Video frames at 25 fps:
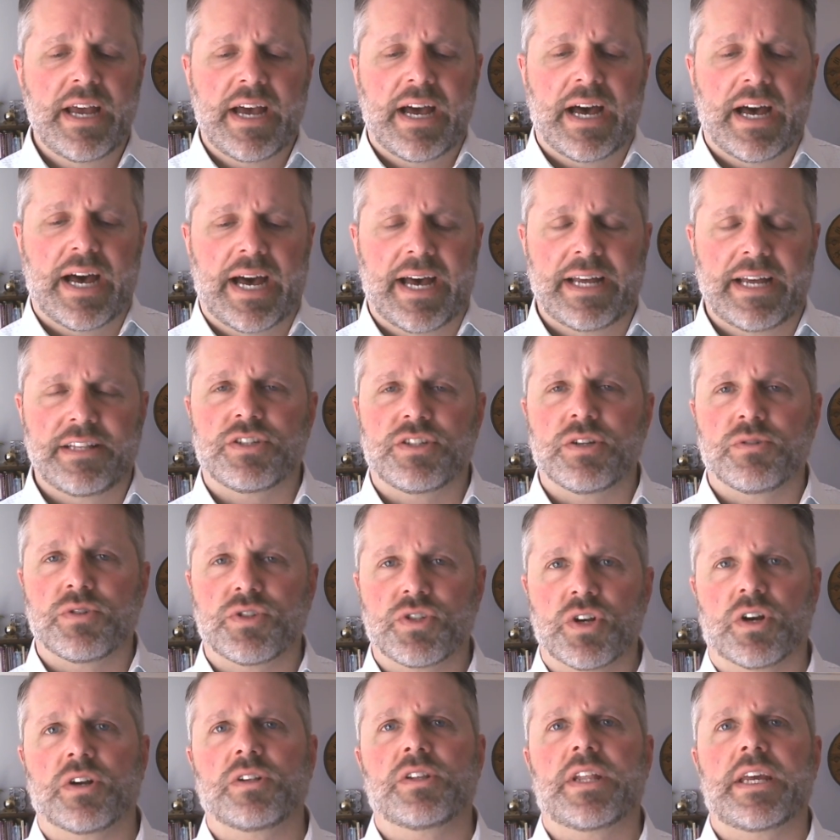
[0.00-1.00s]
And so
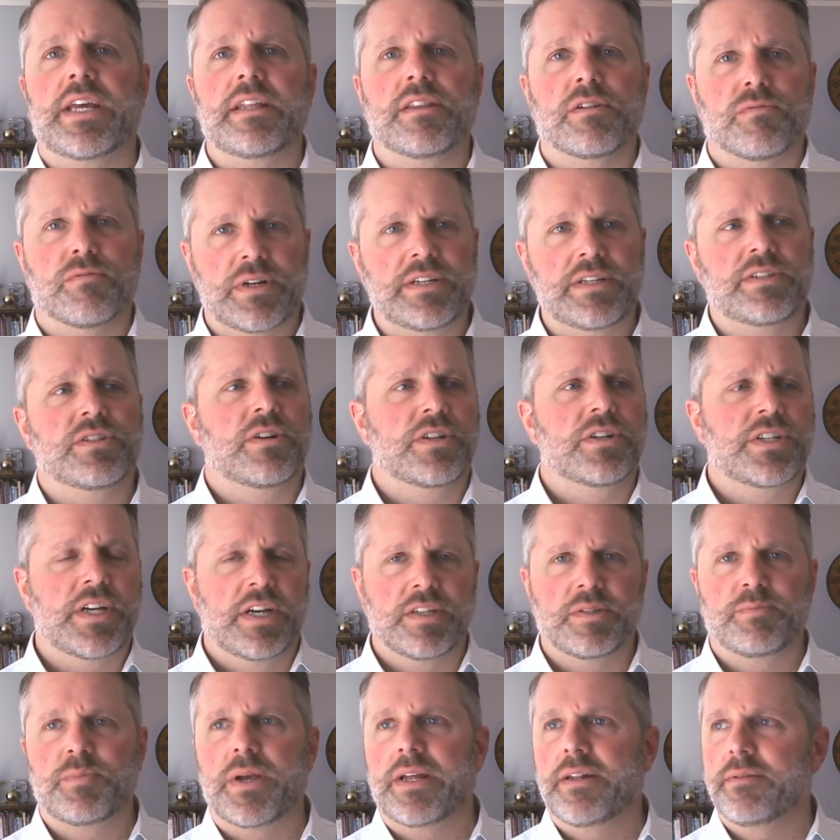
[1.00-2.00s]
certainly the research
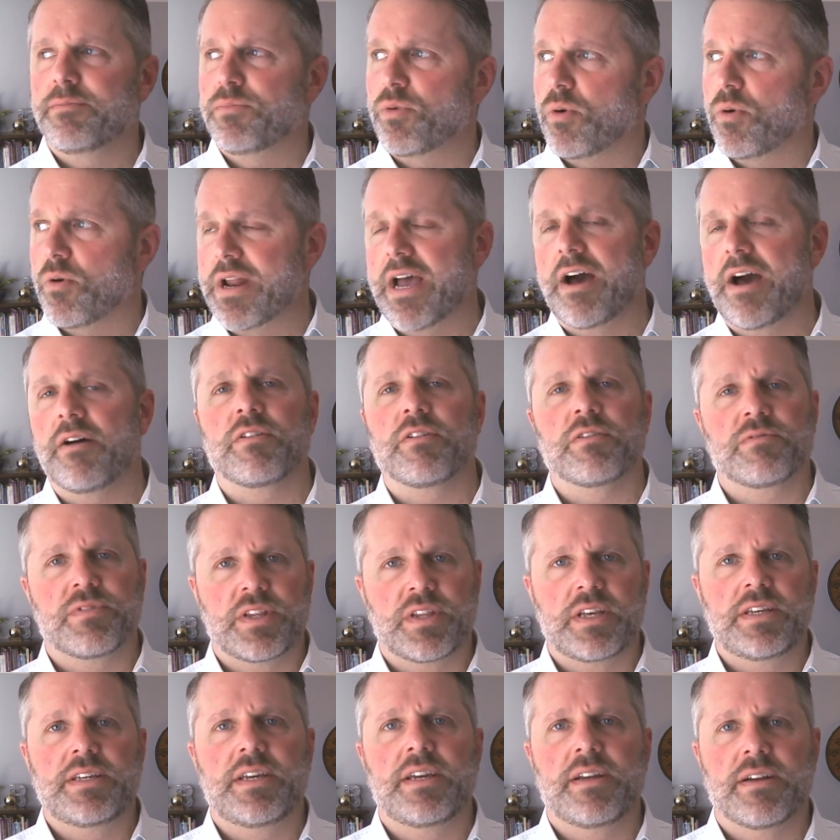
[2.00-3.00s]
has been borne out over
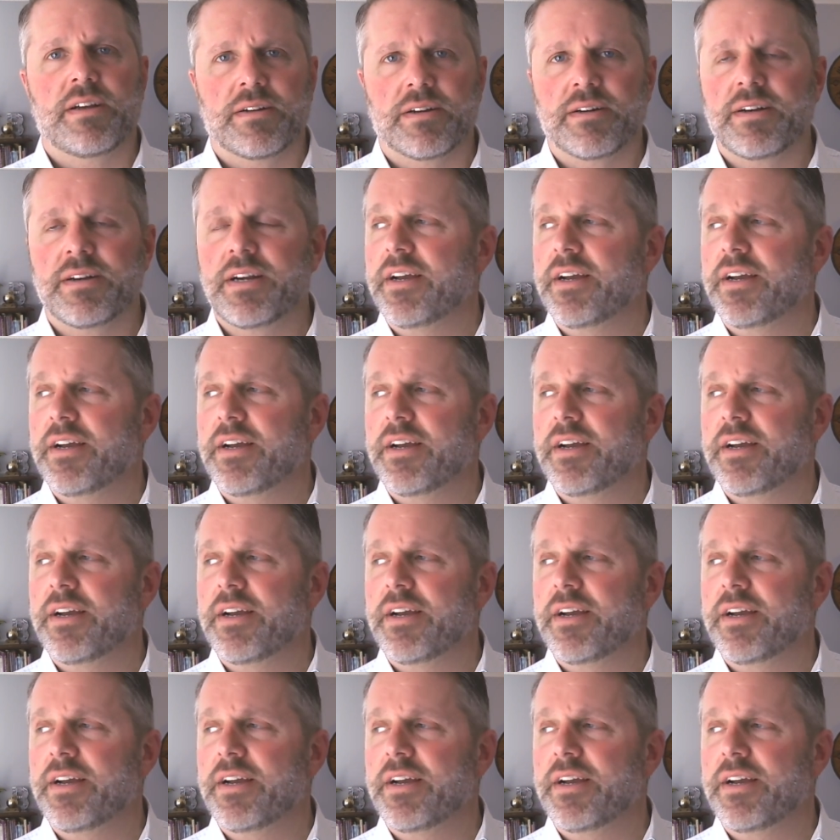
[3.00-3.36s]
the year